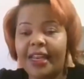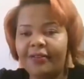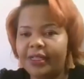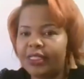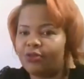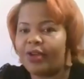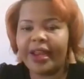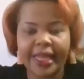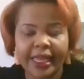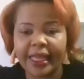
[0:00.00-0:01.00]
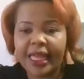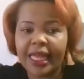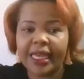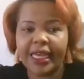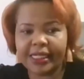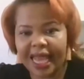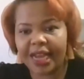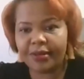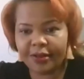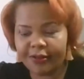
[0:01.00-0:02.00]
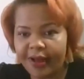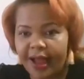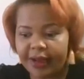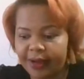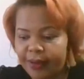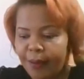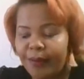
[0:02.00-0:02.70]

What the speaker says: Even just running, it can be fun,